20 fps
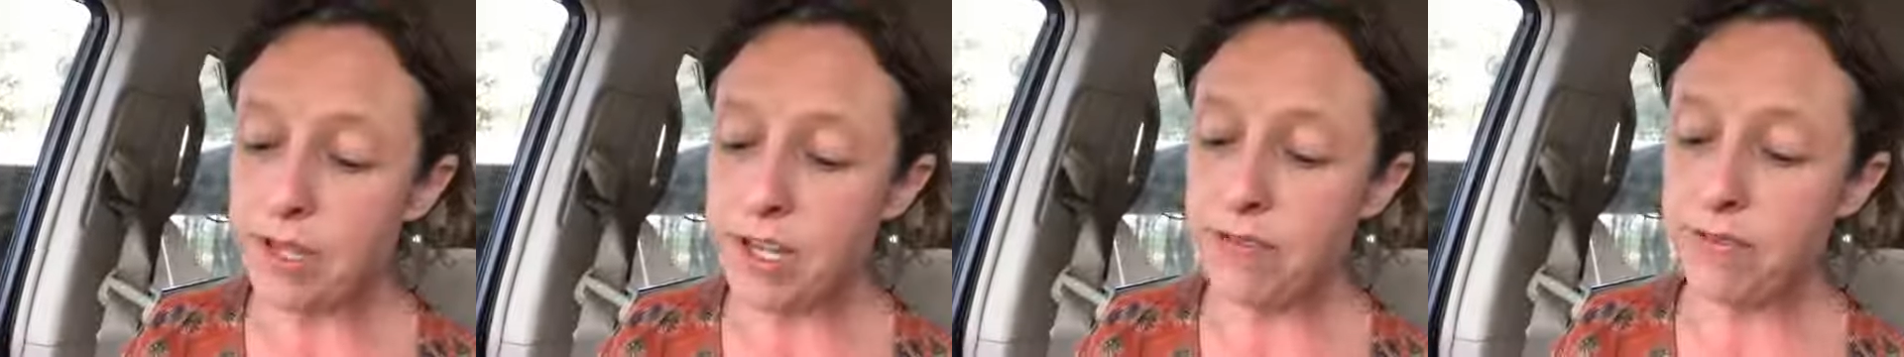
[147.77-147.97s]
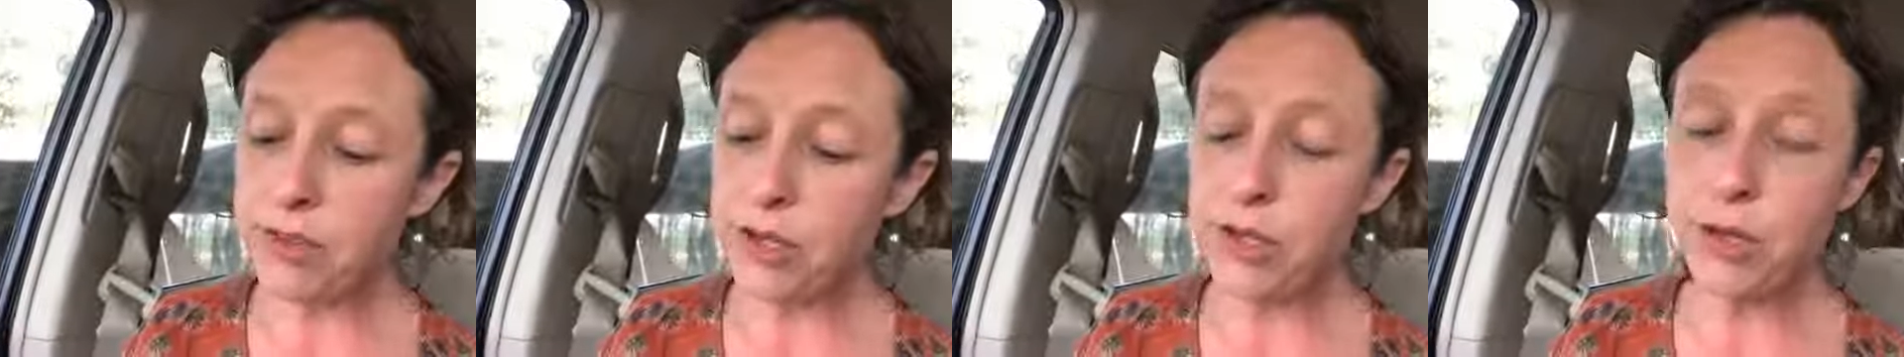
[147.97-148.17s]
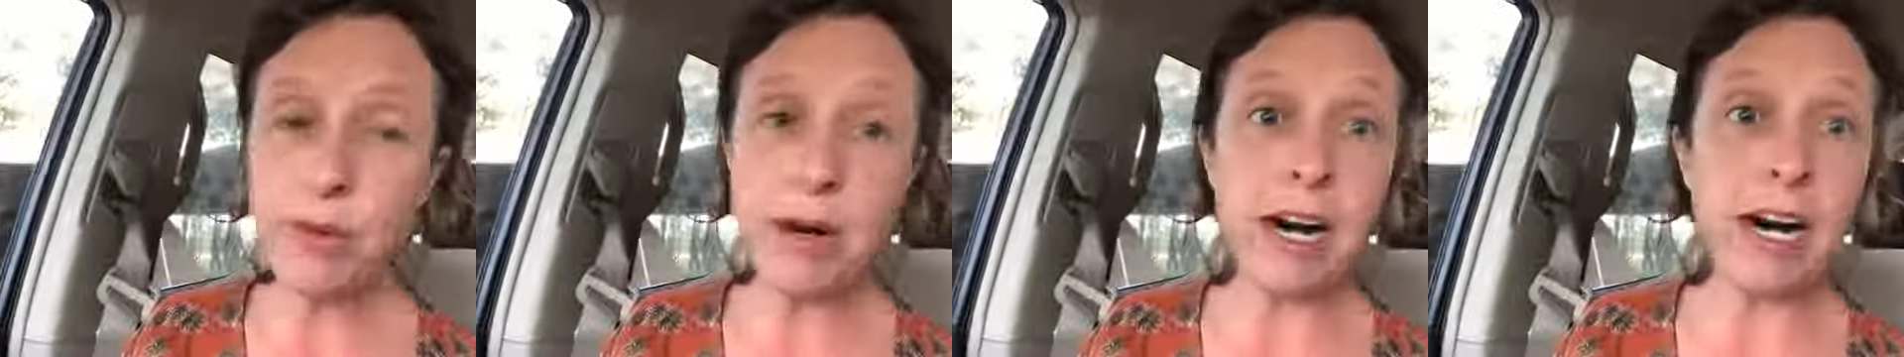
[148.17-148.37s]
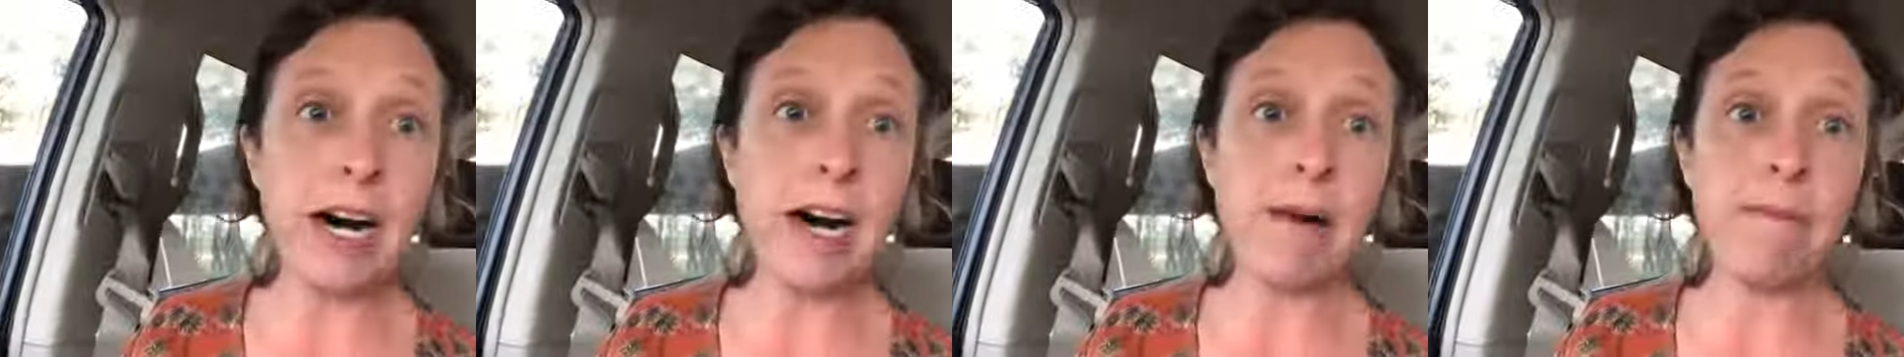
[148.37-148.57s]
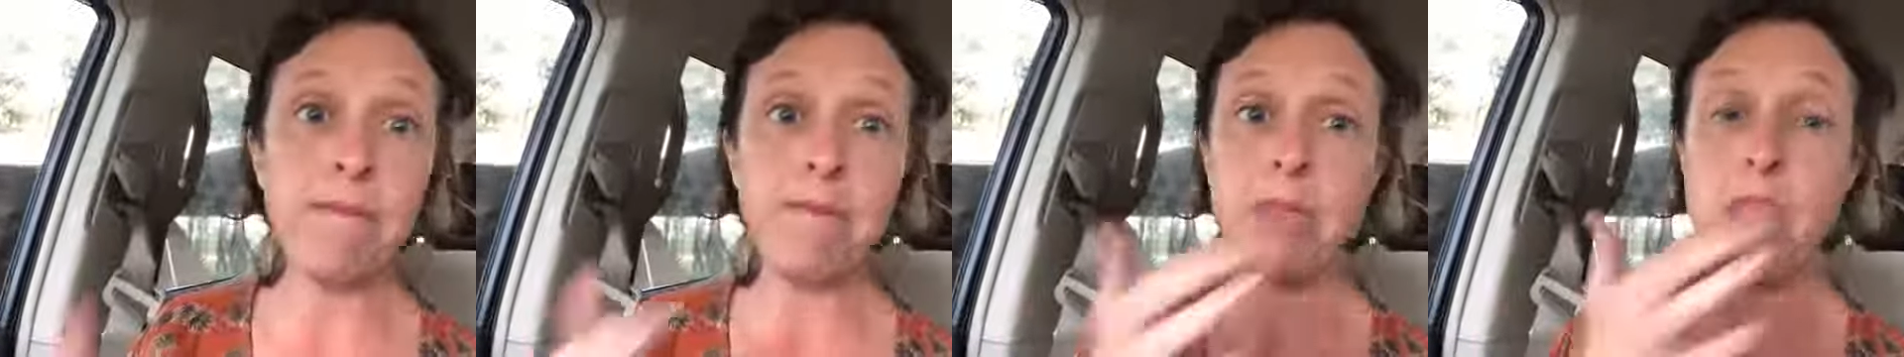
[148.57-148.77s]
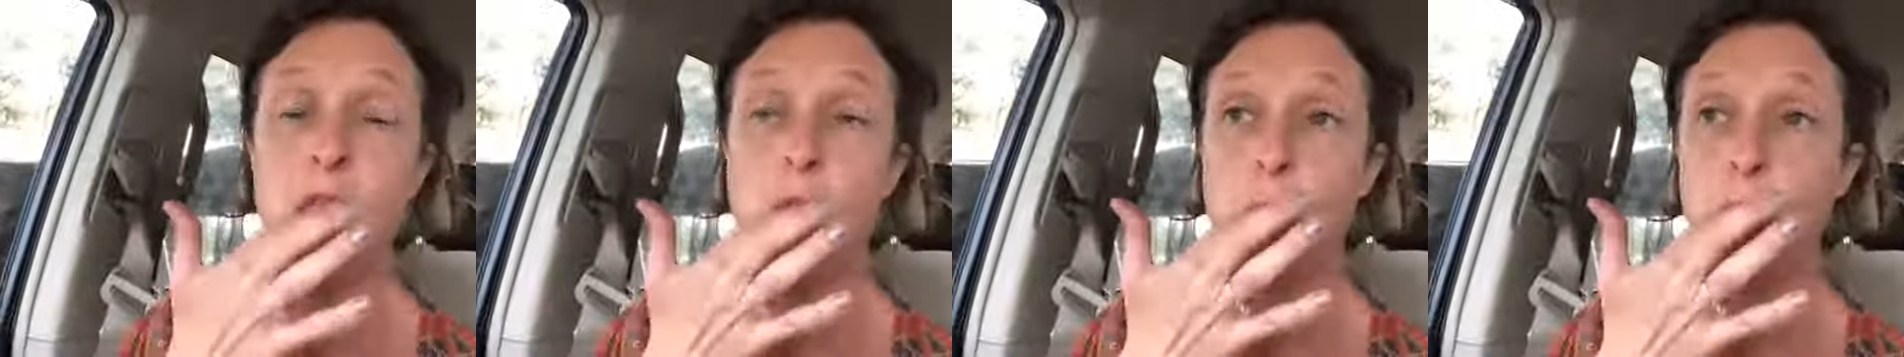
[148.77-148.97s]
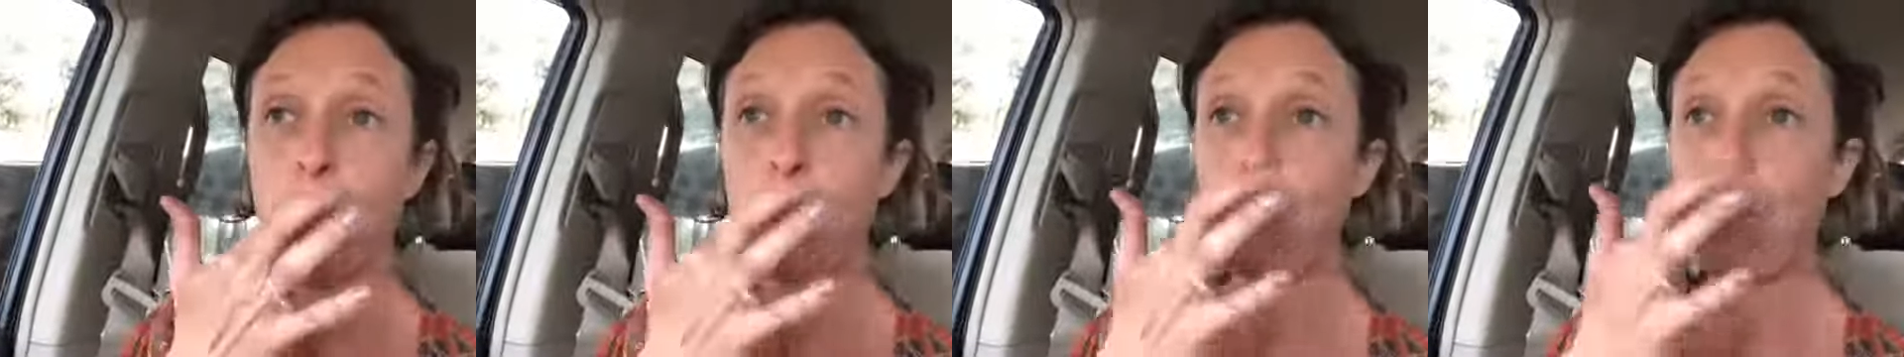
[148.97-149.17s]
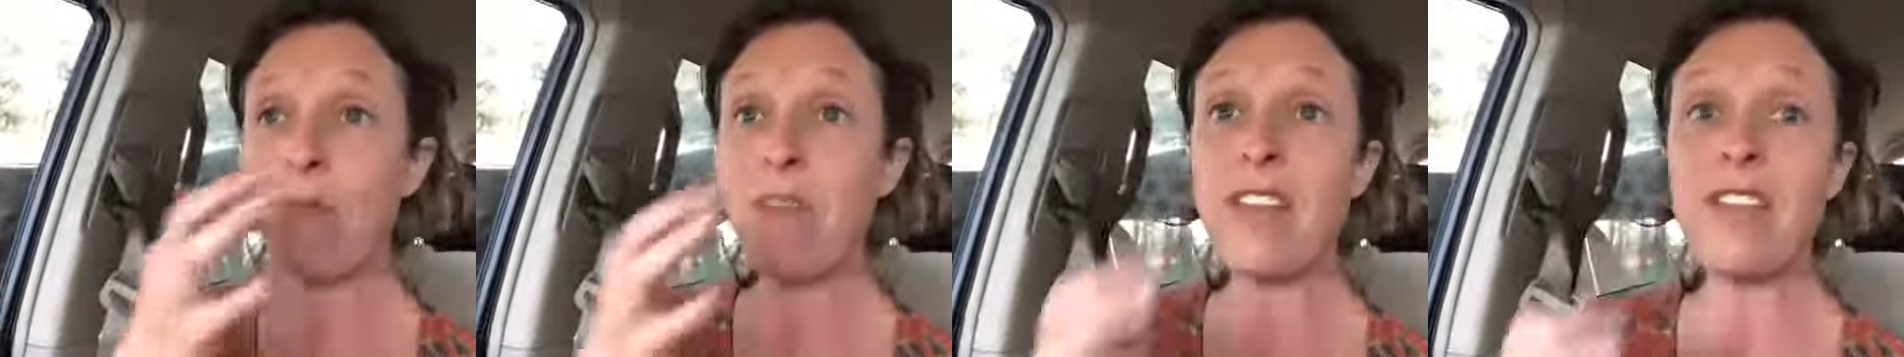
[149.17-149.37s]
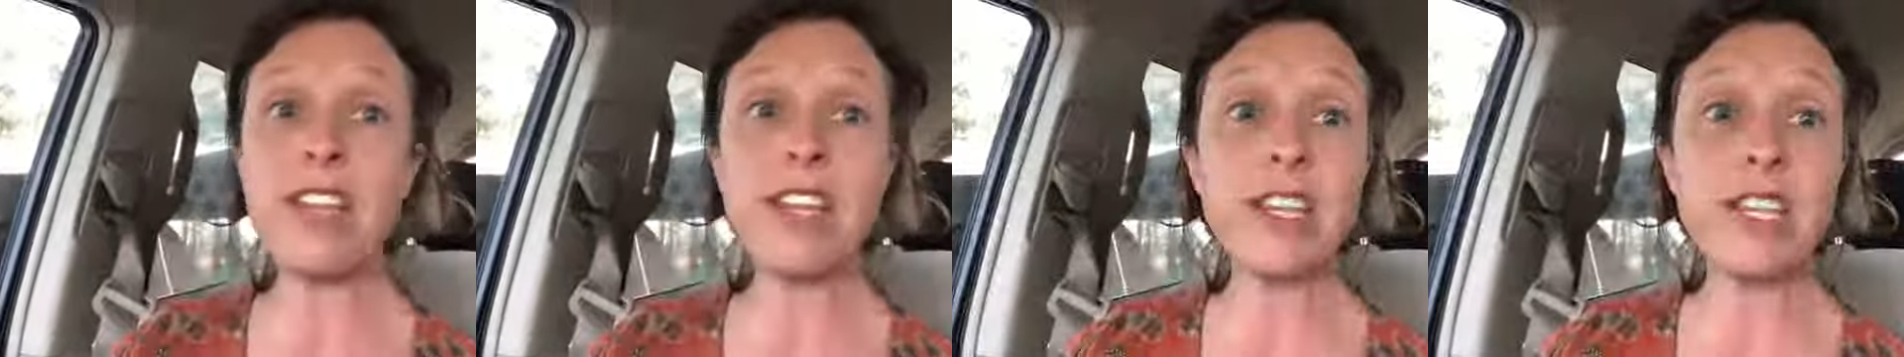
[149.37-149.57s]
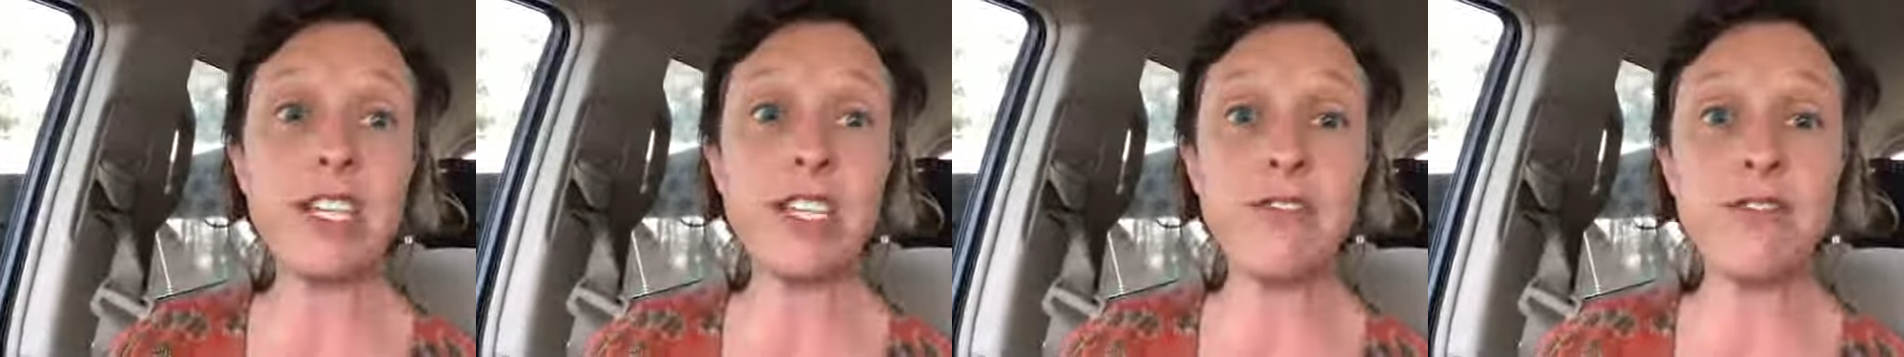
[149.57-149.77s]
if you
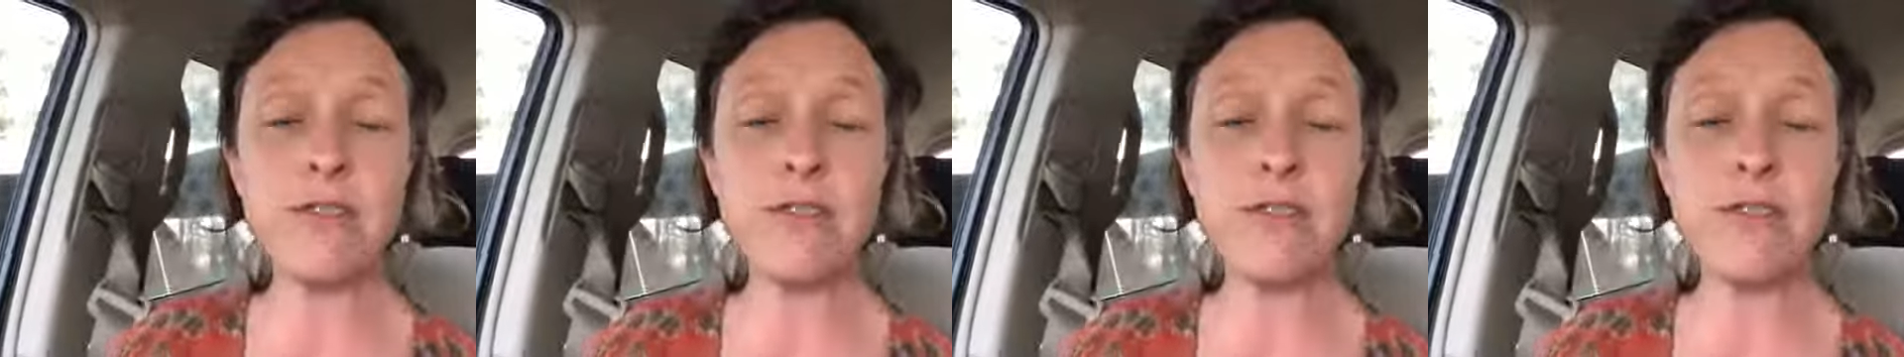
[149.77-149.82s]
think this